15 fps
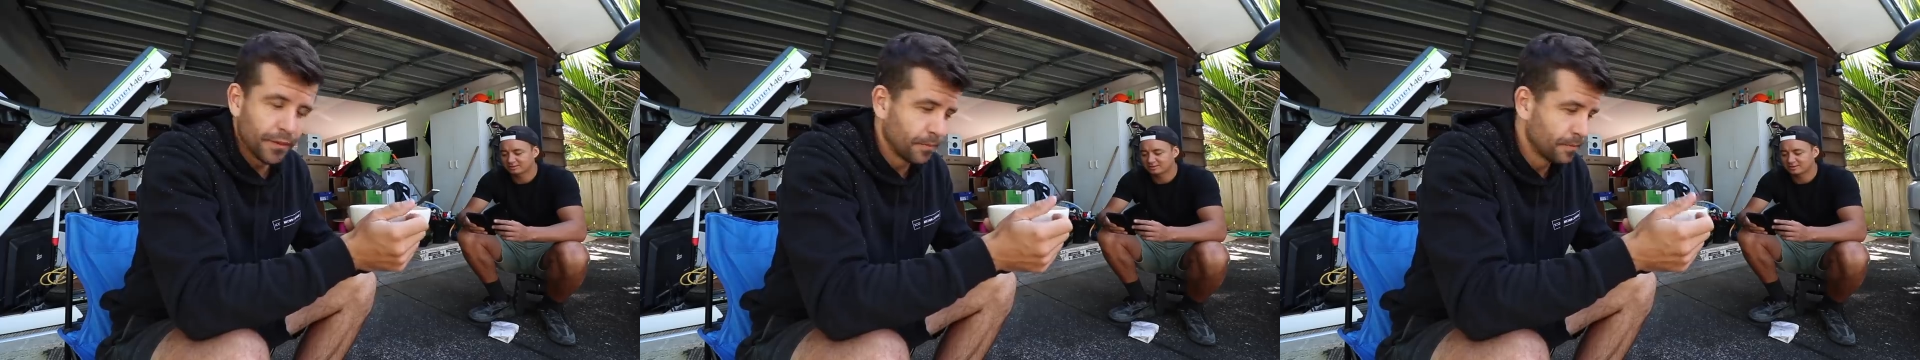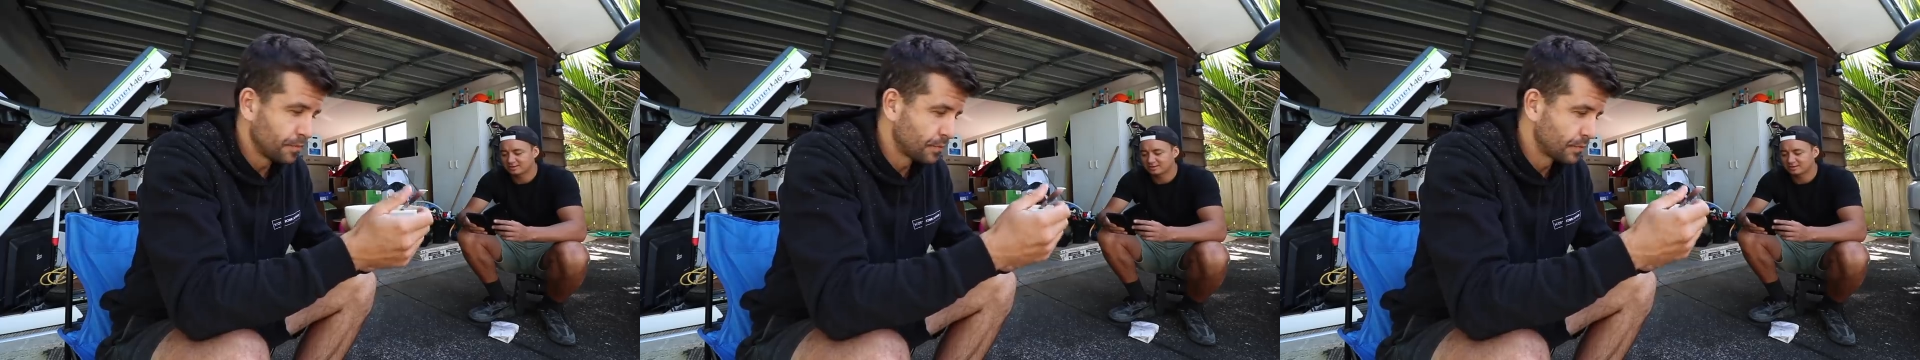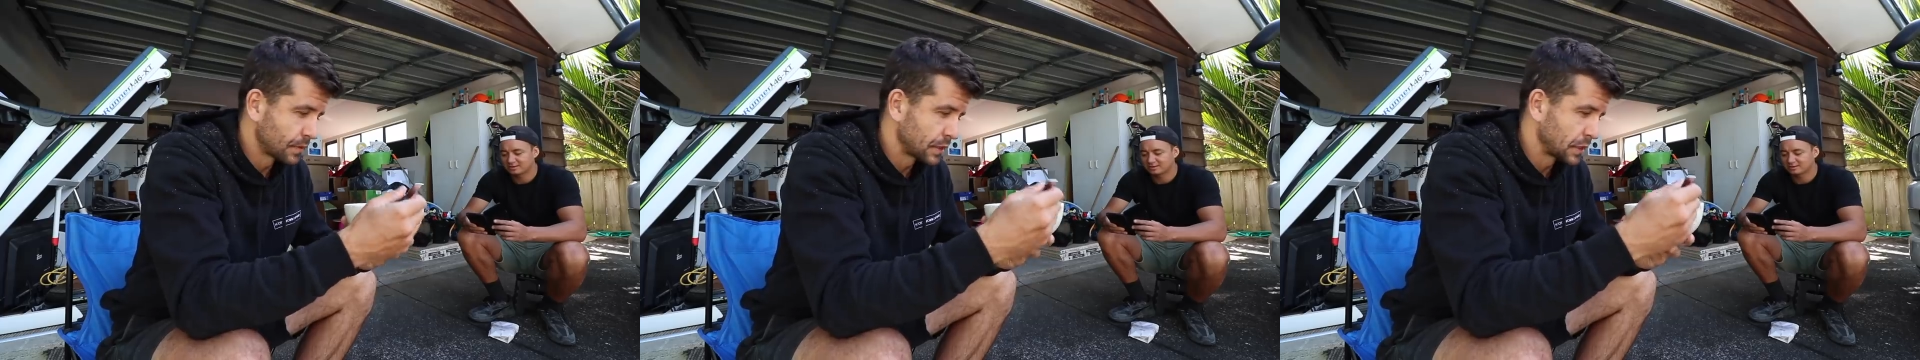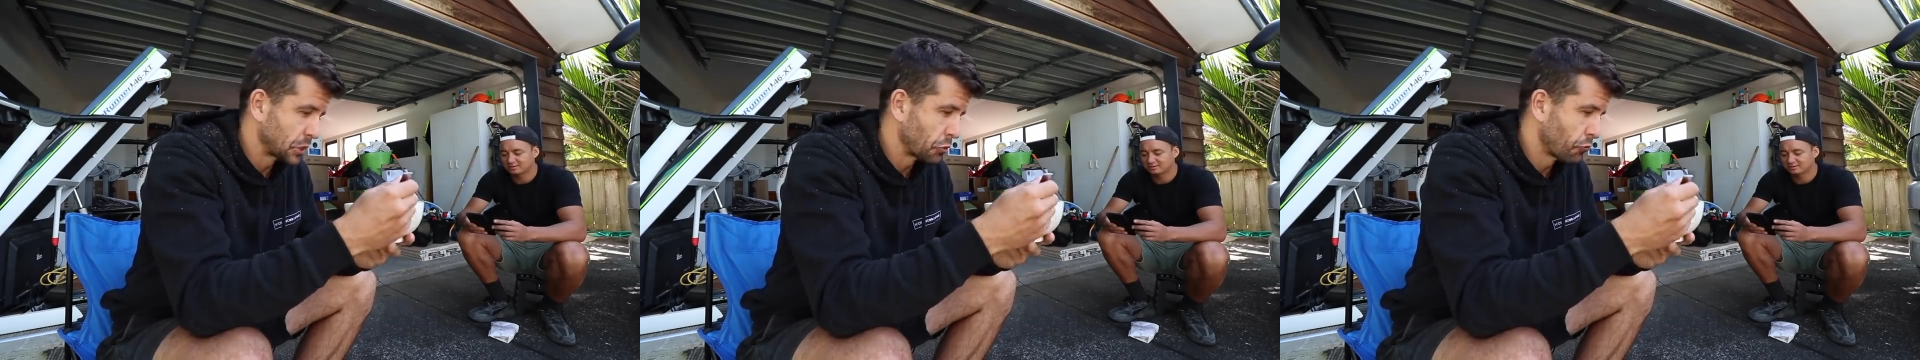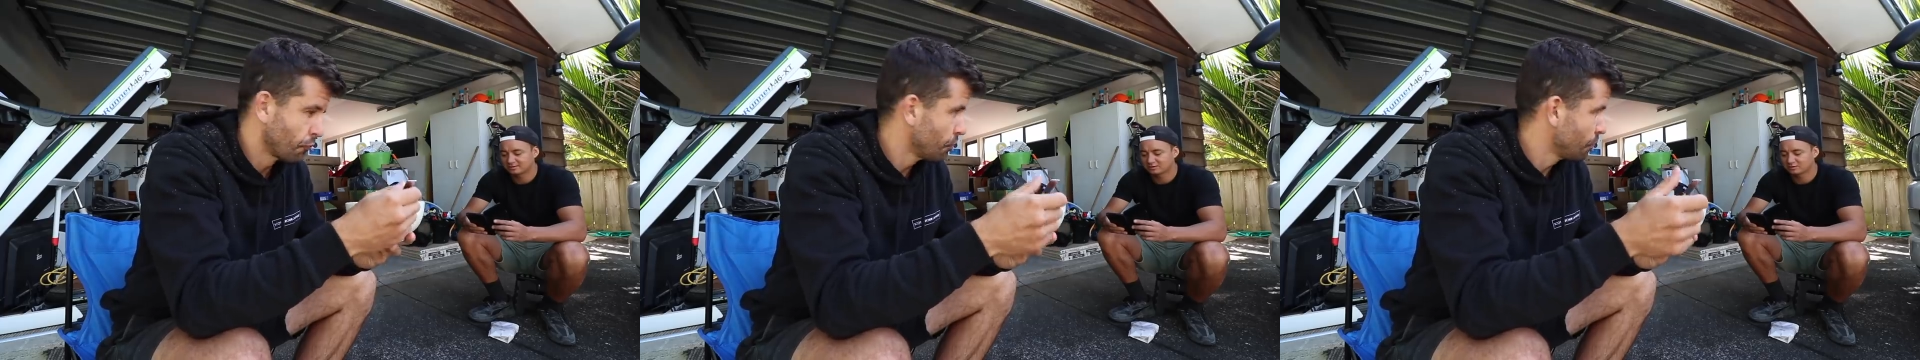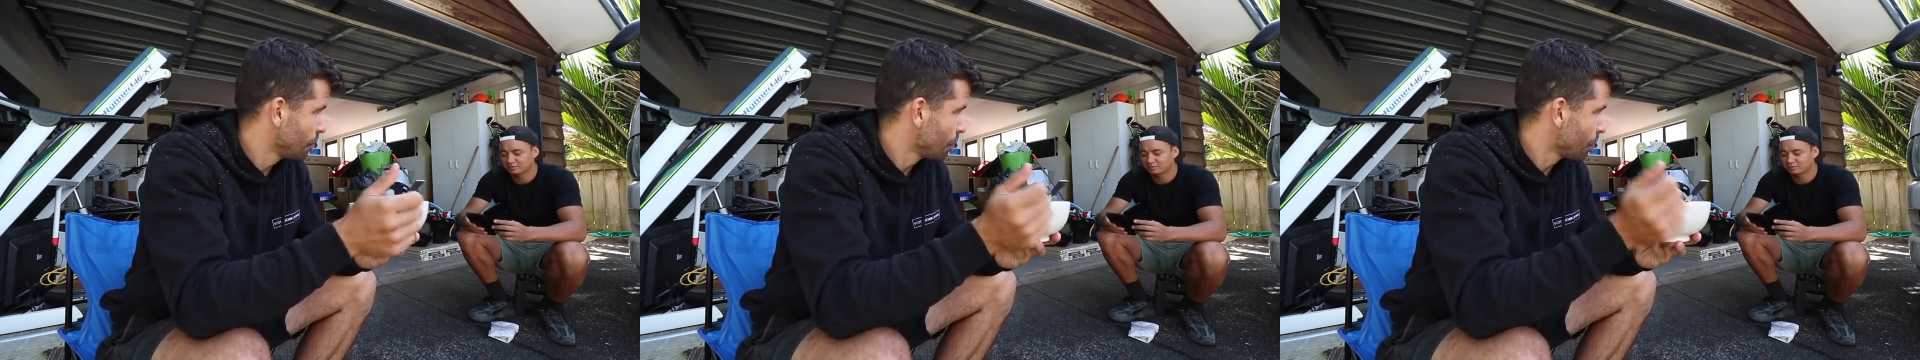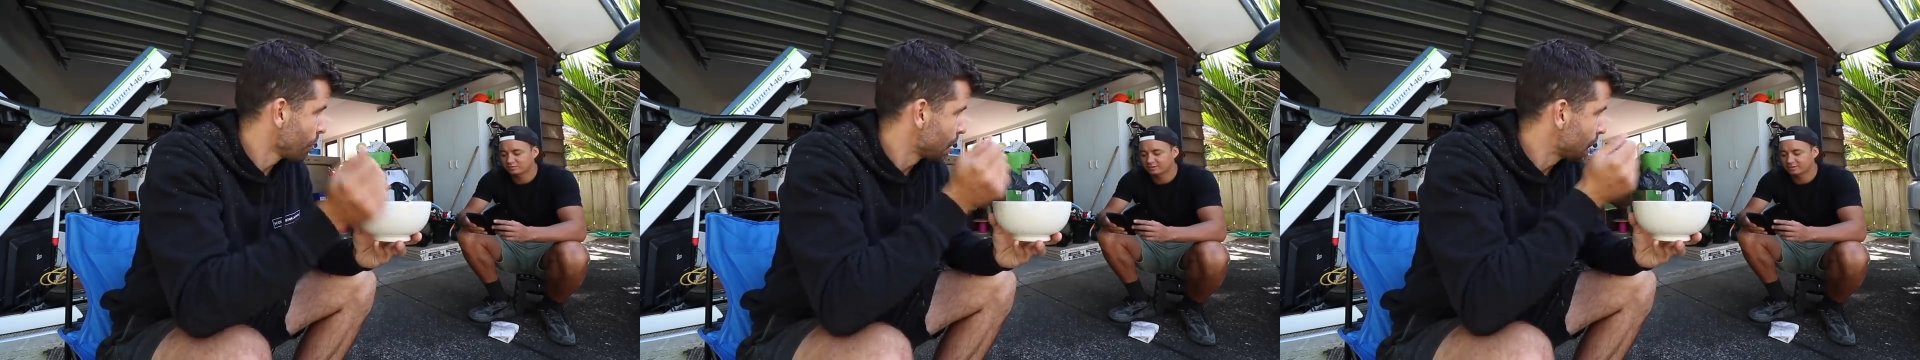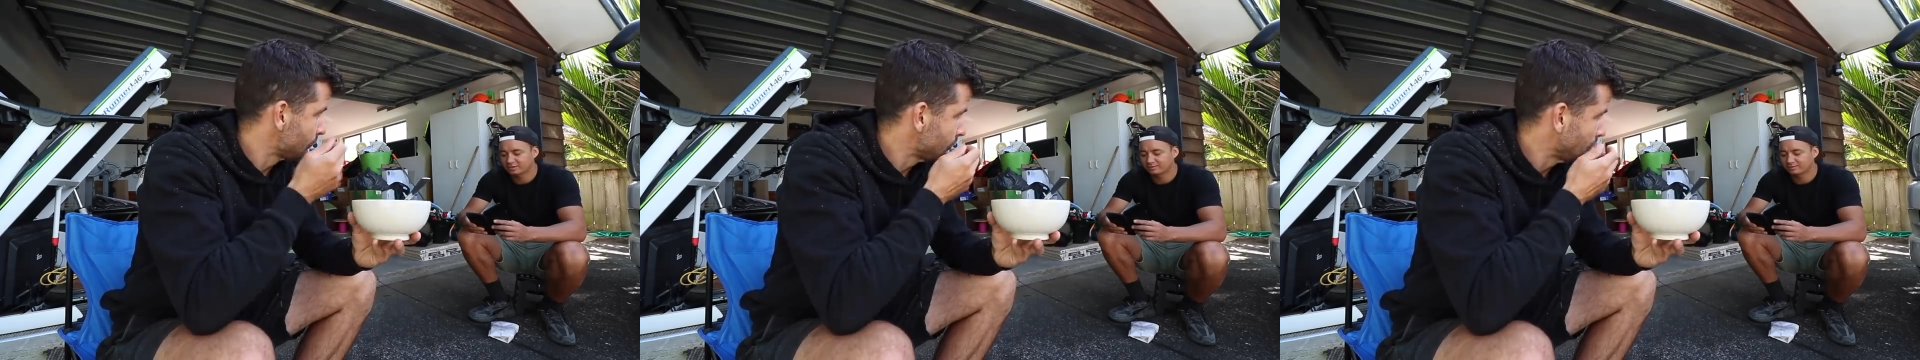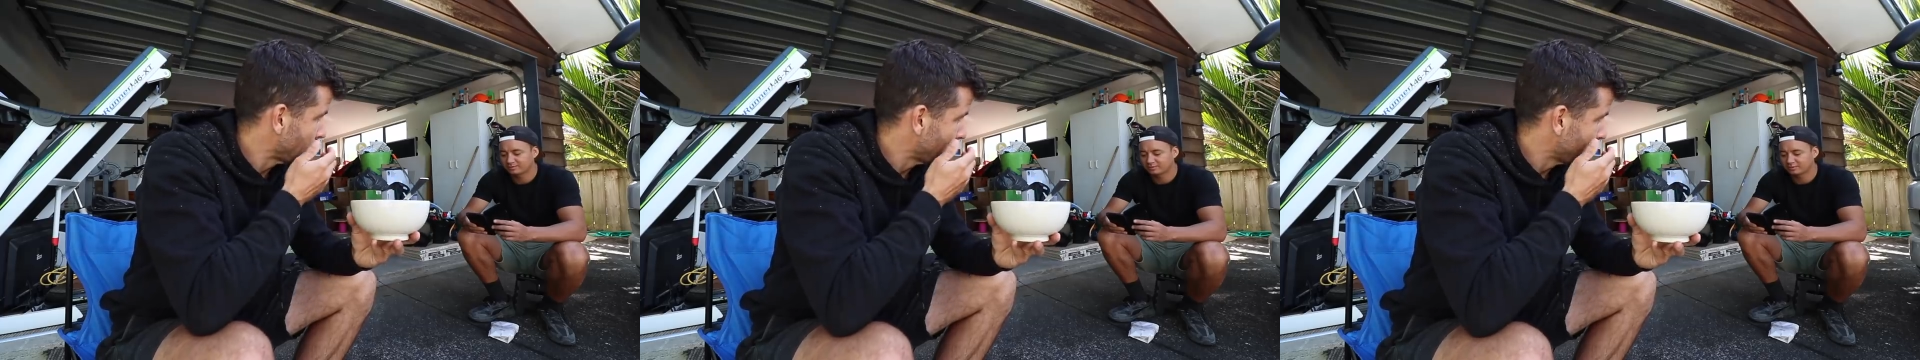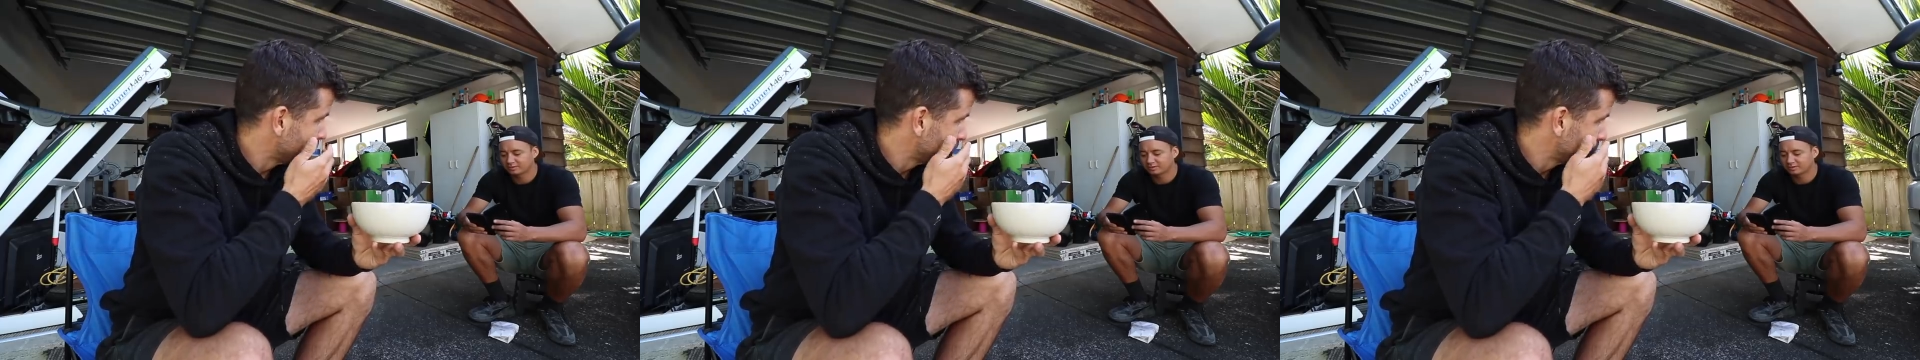is uh, still pretty
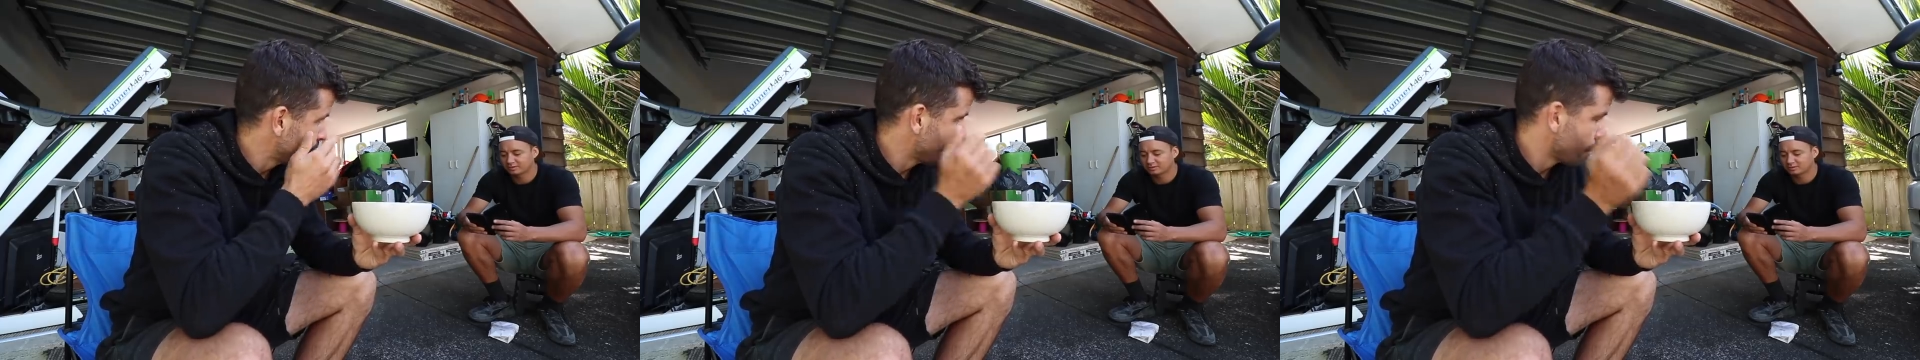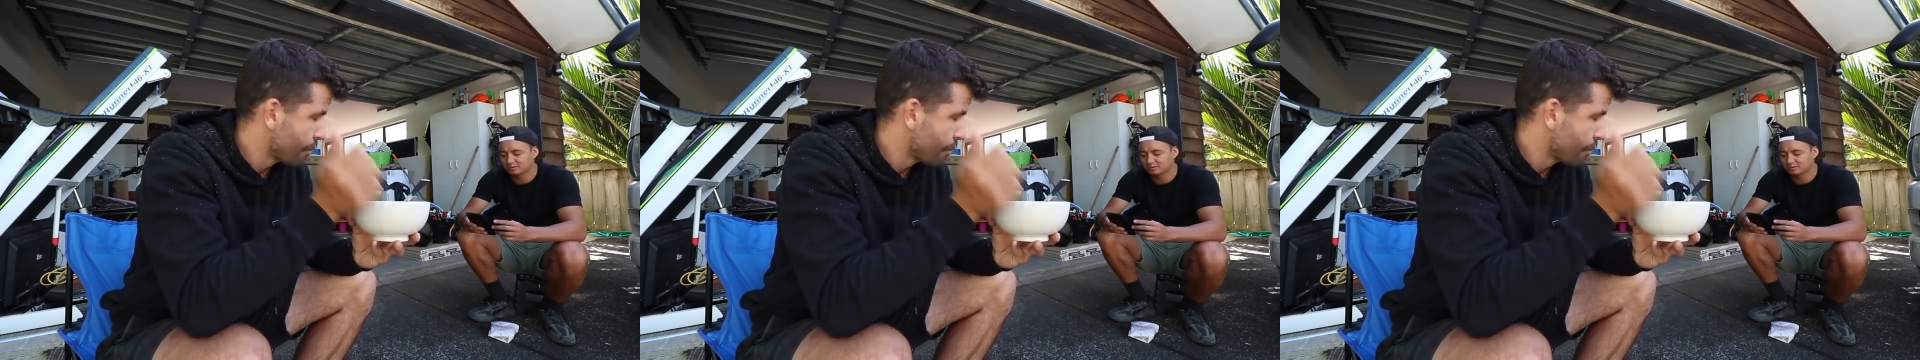pretty good.